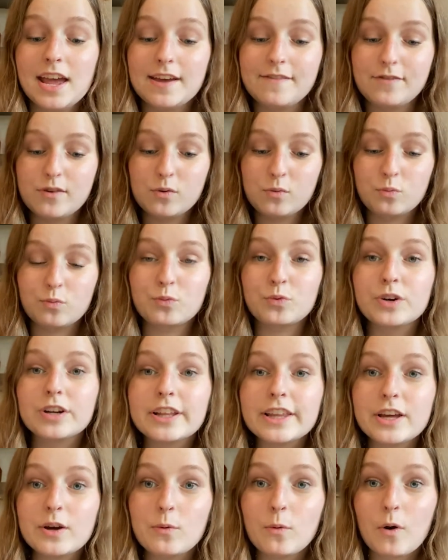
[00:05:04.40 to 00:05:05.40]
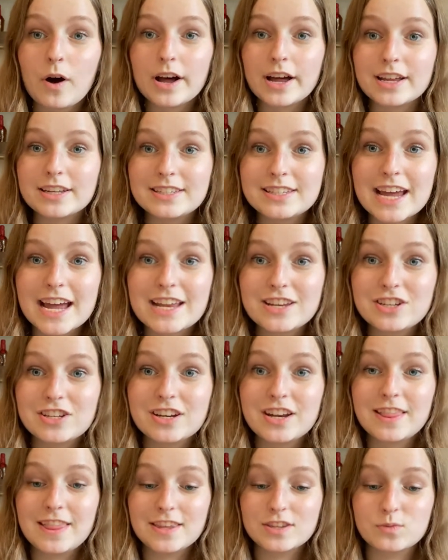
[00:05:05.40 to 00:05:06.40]
if you really want
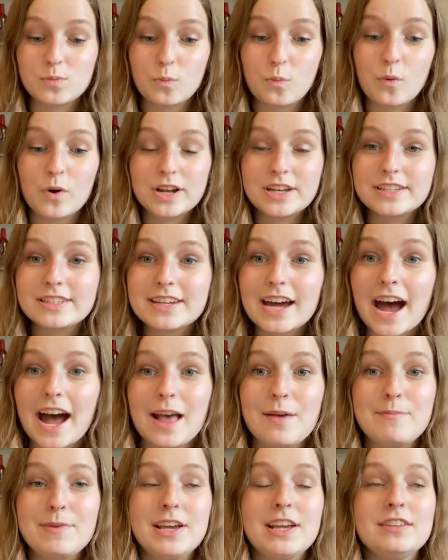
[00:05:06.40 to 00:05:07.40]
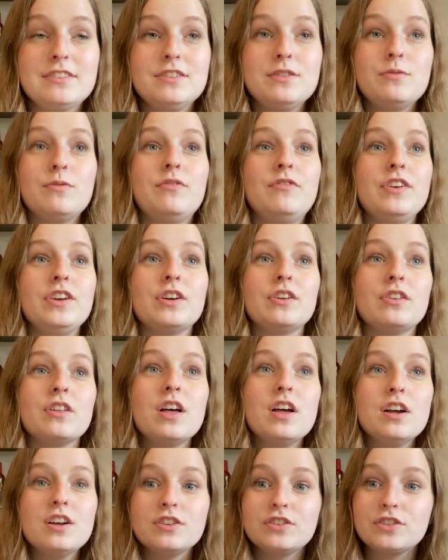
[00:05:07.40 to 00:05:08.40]
attention in this one time because you
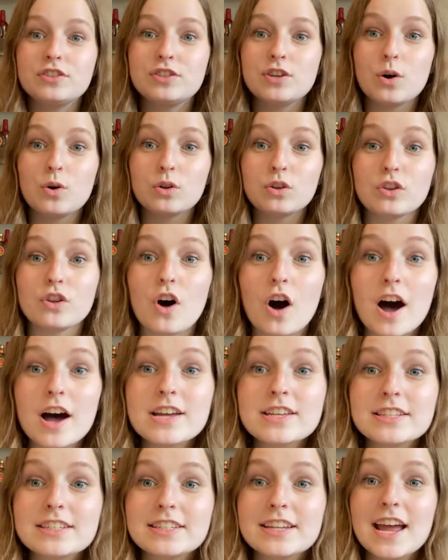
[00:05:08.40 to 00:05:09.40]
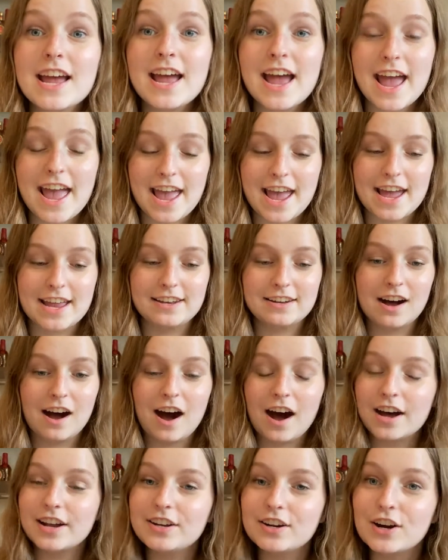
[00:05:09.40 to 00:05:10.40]
feel so lost and
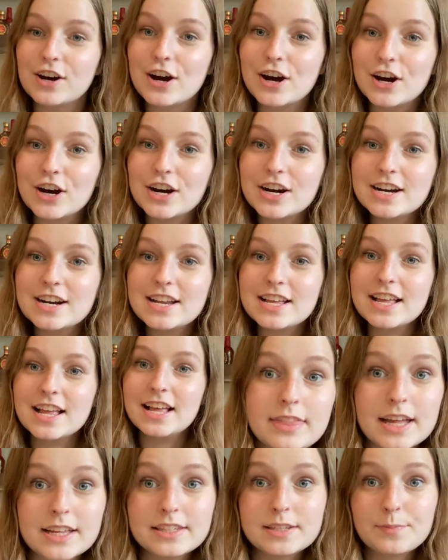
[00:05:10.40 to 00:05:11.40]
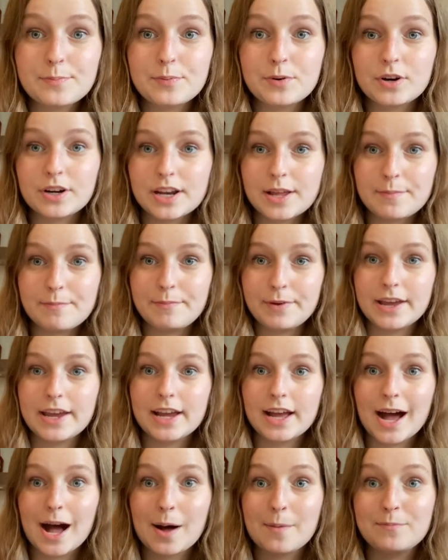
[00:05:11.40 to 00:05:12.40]
unheard, that's a pretty
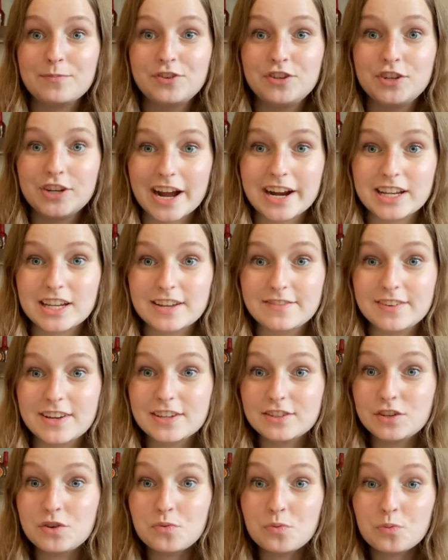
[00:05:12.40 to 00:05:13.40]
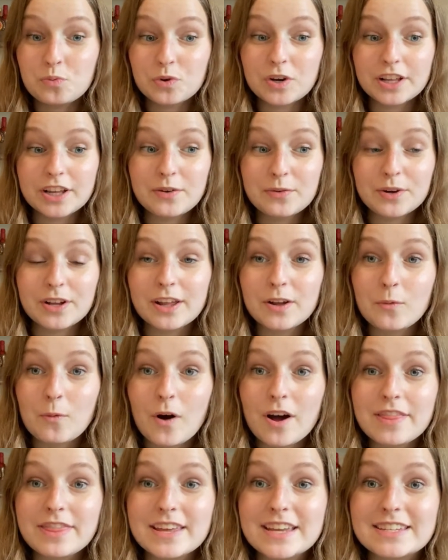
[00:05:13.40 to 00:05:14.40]
big objective because you really, really
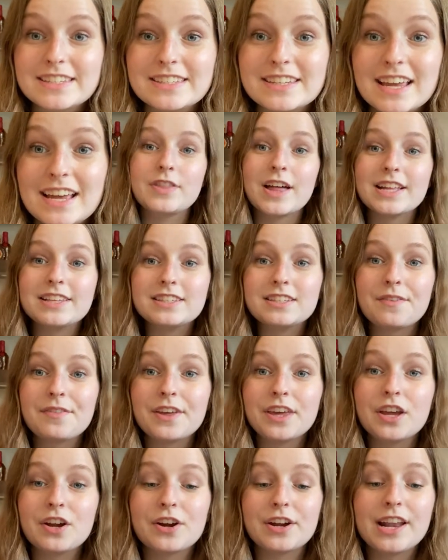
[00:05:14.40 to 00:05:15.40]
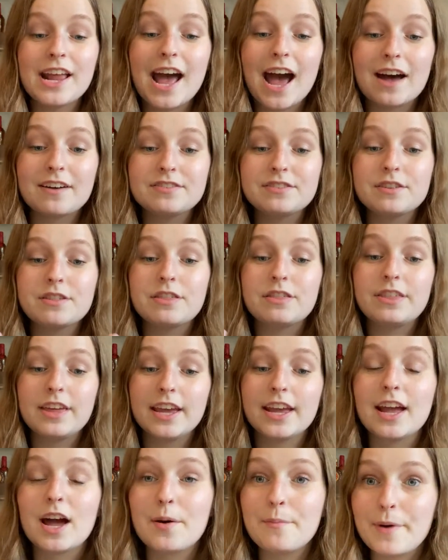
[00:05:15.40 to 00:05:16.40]
want this. That's something you're going to have to
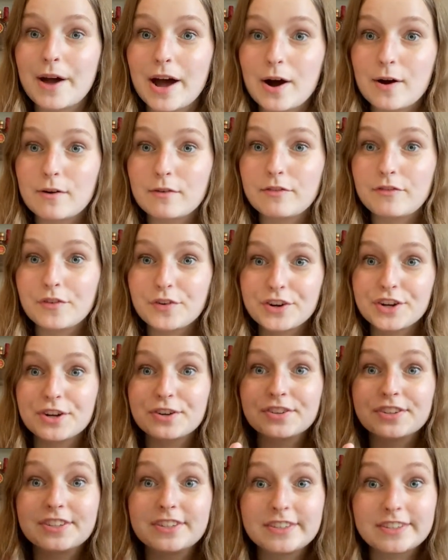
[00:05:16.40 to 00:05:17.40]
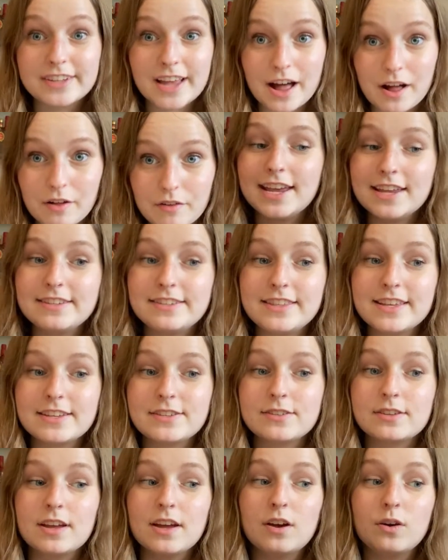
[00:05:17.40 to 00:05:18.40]
think about for yourself. Is
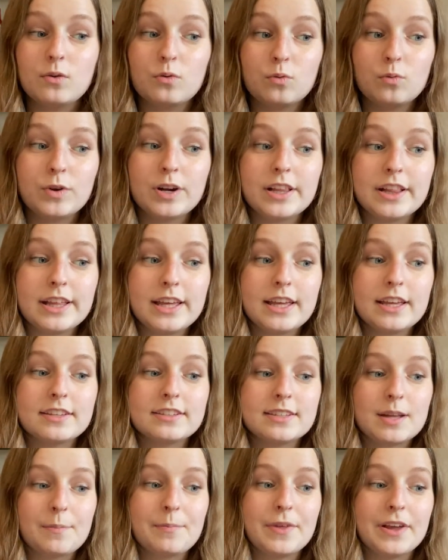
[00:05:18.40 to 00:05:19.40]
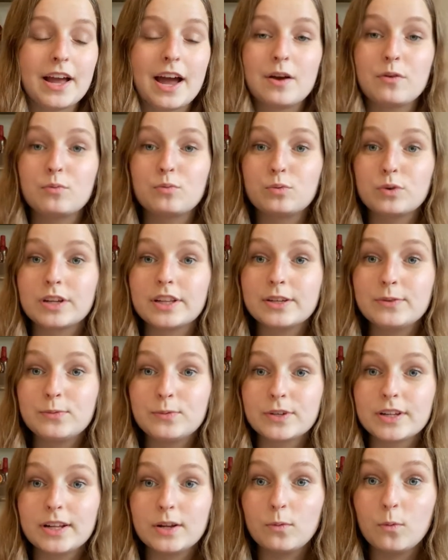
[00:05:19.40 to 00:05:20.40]
this really something I really,
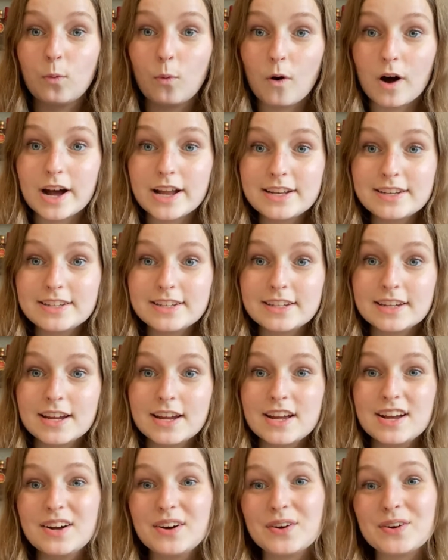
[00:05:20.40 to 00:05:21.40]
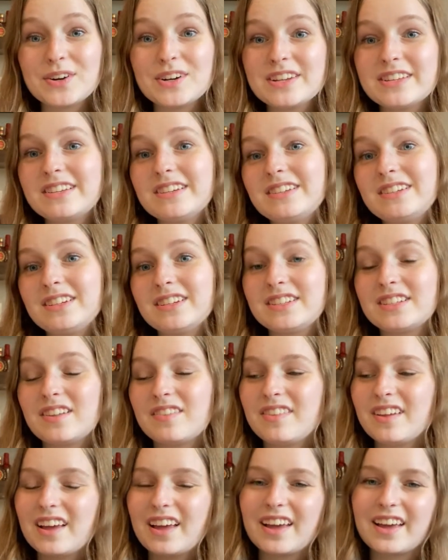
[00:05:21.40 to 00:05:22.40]
really want? Or is this just
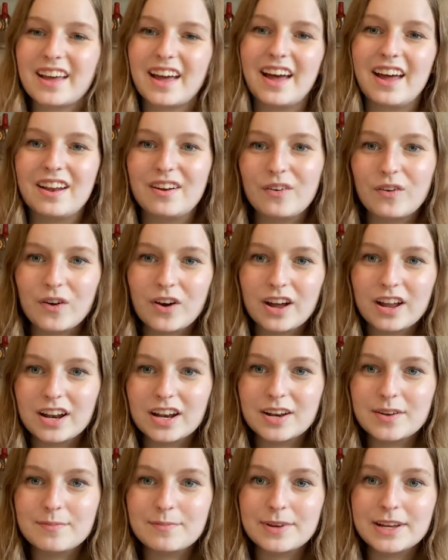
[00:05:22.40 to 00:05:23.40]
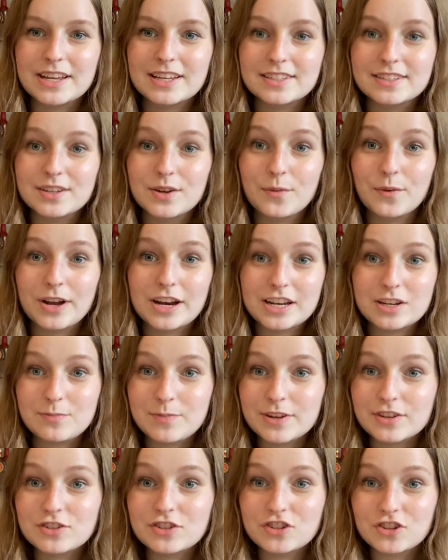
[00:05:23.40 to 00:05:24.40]
something I kind of want? Because you want it to
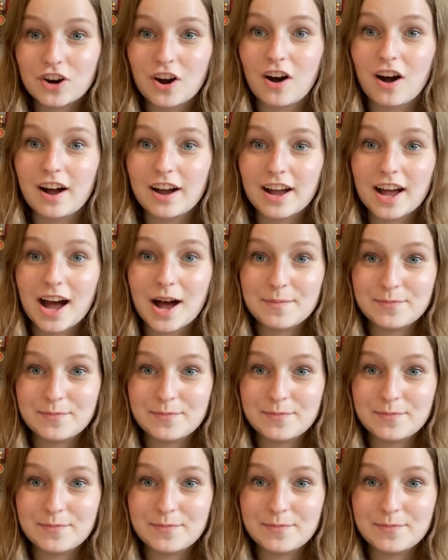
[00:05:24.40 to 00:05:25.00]
be a strong